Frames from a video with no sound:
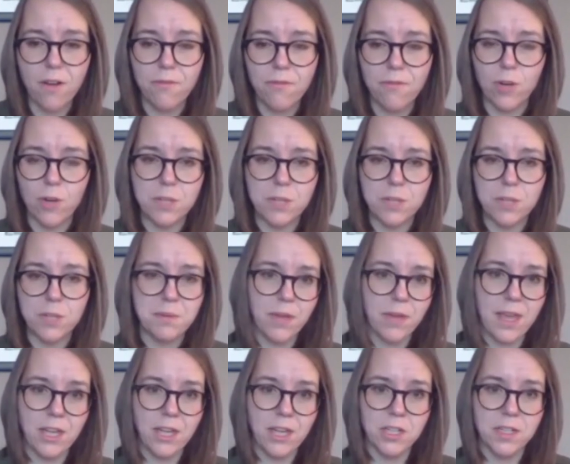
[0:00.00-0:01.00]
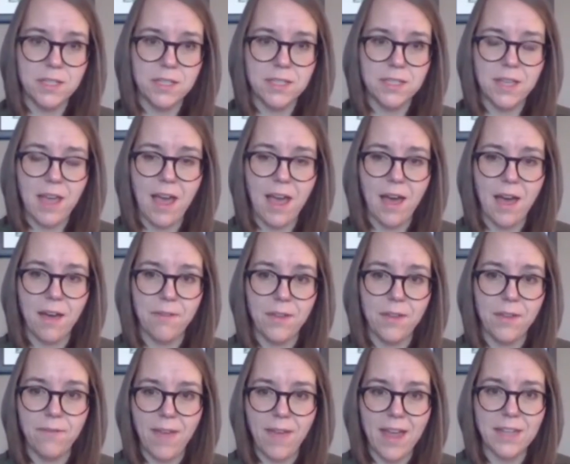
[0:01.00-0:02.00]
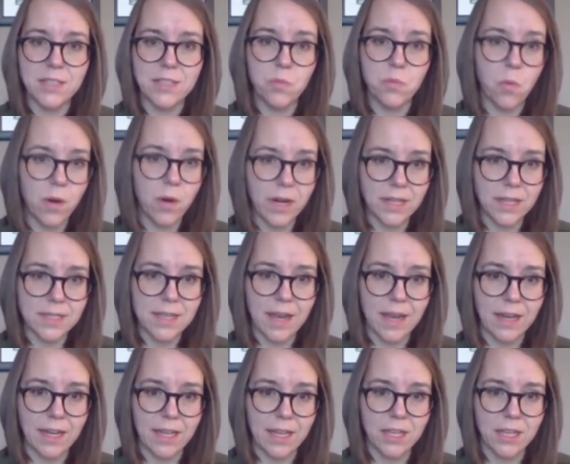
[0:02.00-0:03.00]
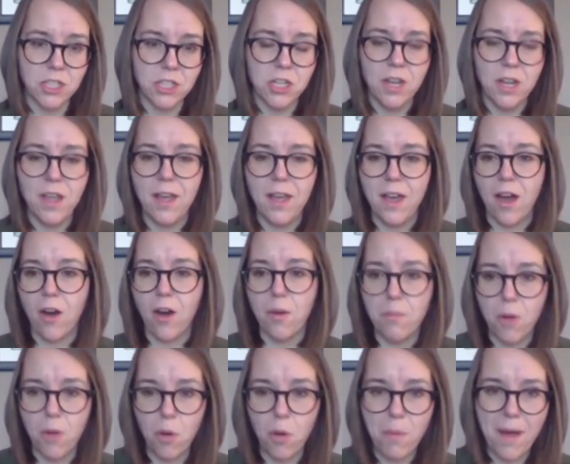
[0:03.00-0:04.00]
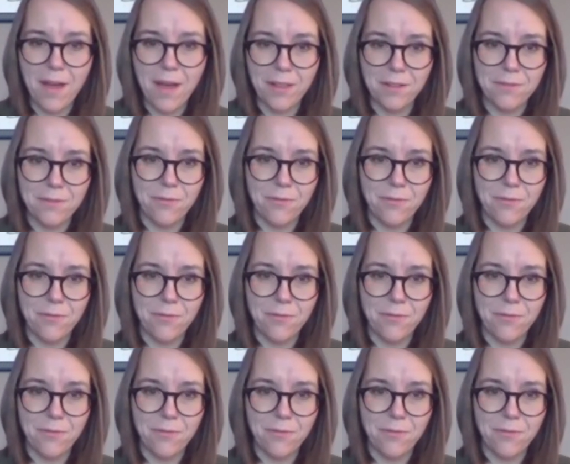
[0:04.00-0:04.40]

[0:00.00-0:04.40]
enforcement locations have advanced warning signage. Our mobile